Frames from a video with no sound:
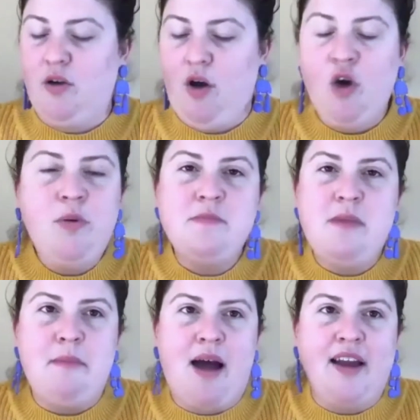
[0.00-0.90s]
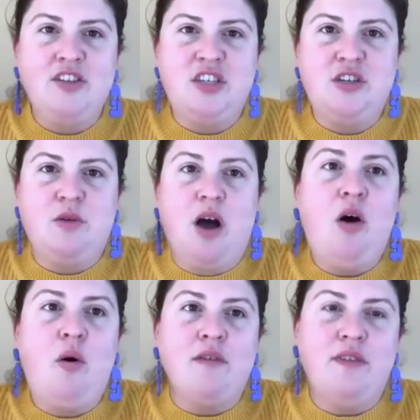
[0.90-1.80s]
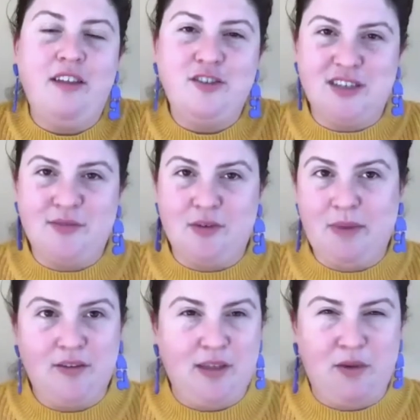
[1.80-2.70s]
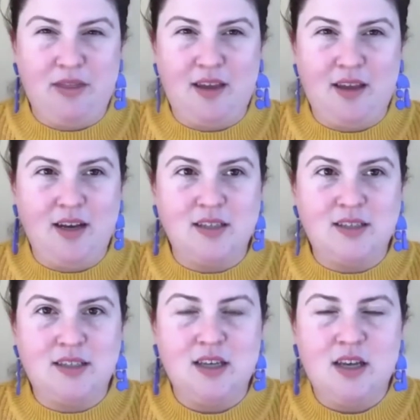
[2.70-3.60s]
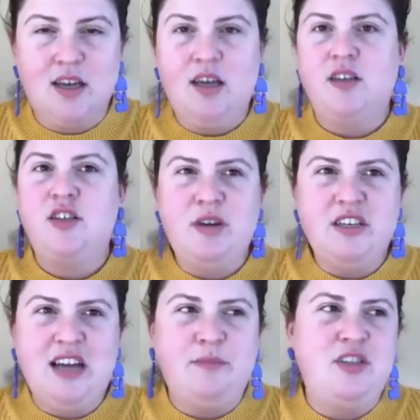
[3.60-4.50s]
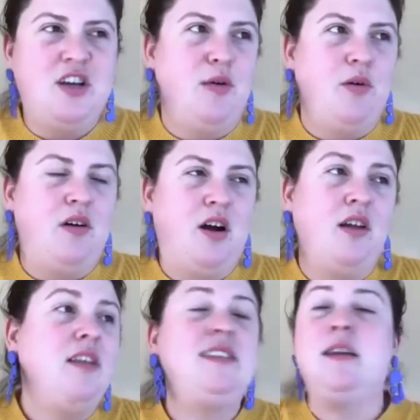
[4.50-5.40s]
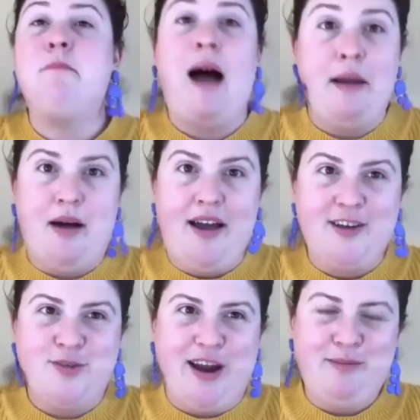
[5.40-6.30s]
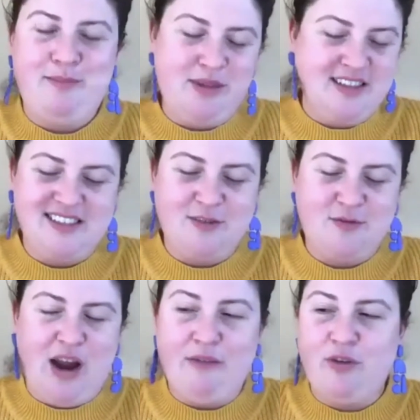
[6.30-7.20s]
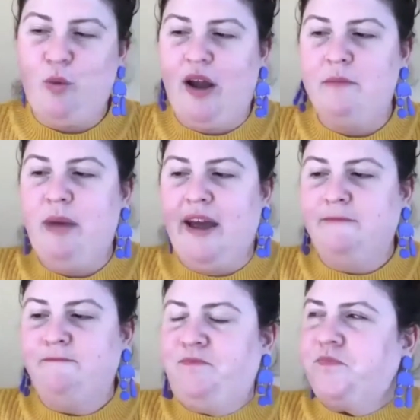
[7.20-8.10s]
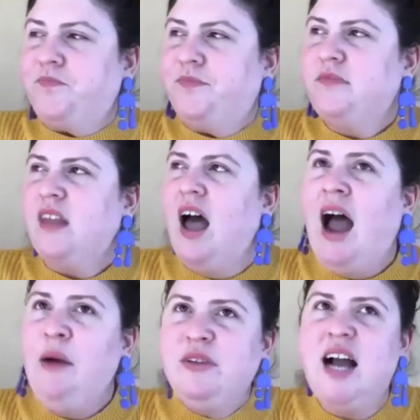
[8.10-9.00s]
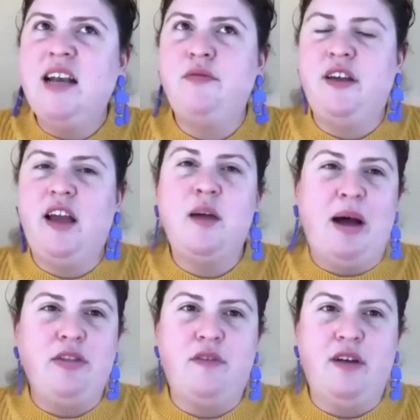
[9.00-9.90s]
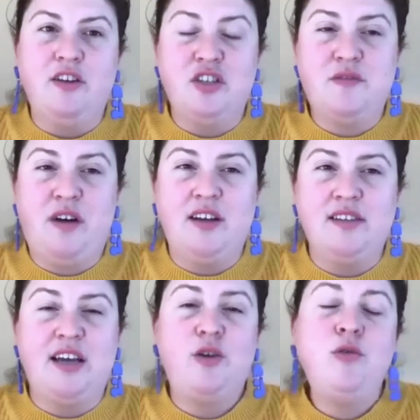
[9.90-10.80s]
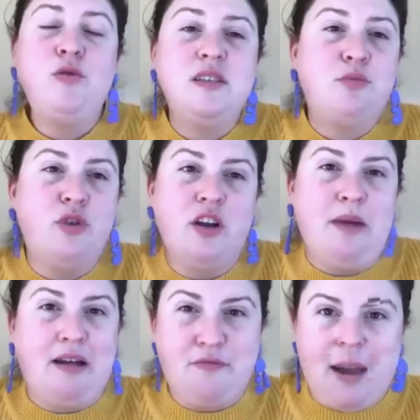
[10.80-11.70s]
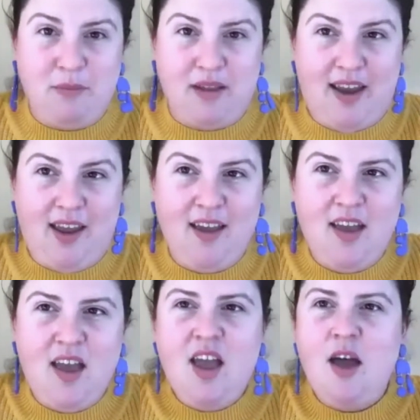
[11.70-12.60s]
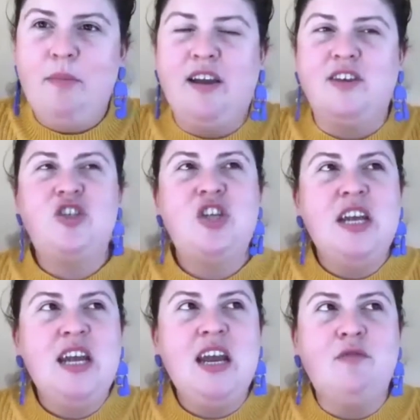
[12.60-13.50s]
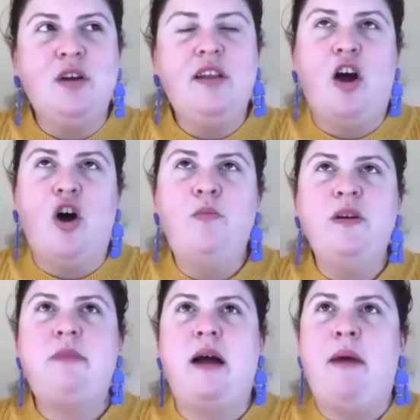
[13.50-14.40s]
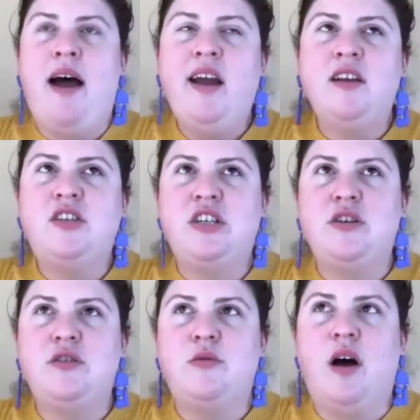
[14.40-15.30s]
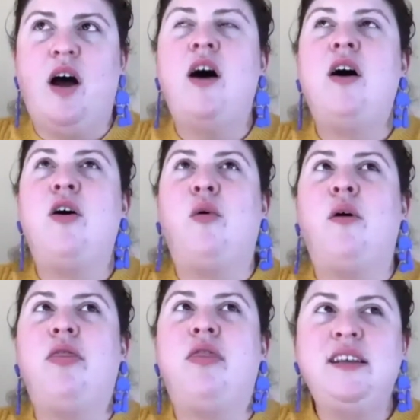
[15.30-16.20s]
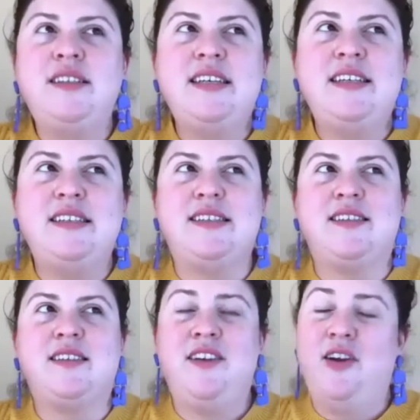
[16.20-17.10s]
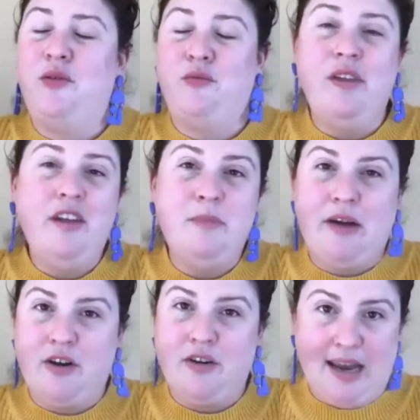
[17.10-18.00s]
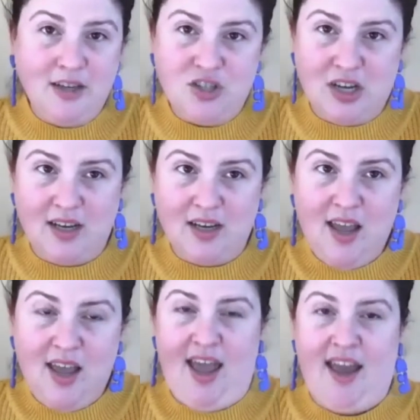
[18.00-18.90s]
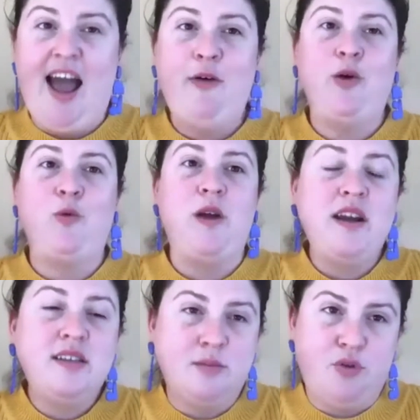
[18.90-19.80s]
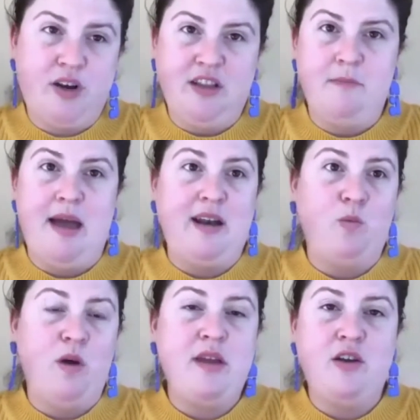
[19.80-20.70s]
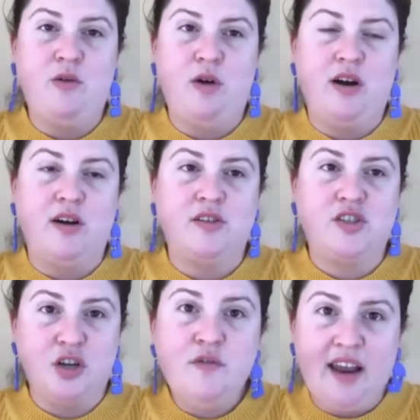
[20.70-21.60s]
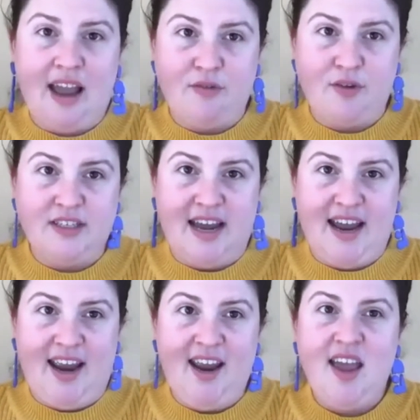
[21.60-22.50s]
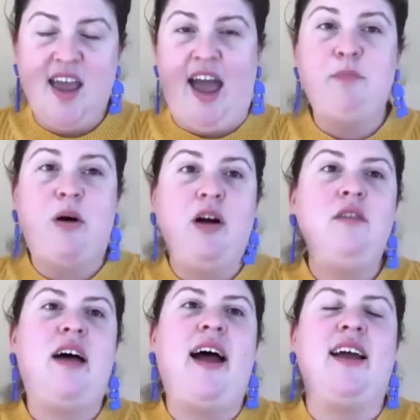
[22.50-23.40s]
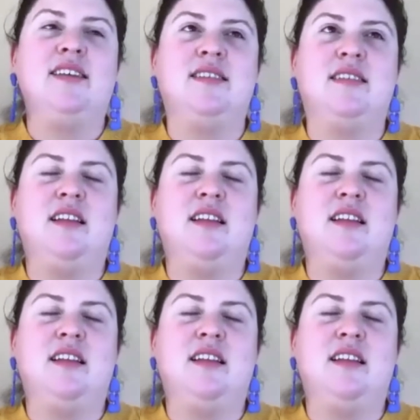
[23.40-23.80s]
opened my mind to, oh, our village is even bigger than we think it is. So many times, or at least in my mind, right? Maybe this isn't for everyone, but I was kind of thinking about the village as far as who's supporting my family. But she really opened my mind to, oh, this is, really about our nation, and how are we supporting the men and women who are serving every day. And part of that is